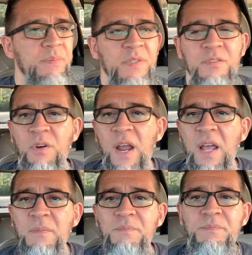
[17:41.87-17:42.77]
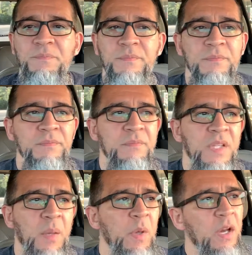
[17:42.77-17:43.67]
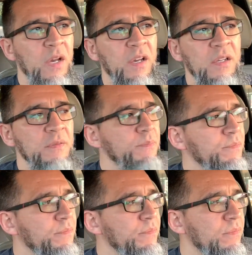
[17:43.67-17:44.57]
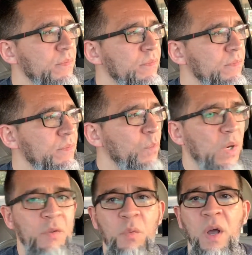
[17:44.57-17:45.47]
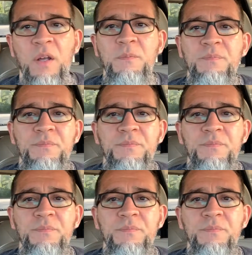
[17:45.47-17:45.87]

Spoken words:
subscribe, give me a hug, whatever you want.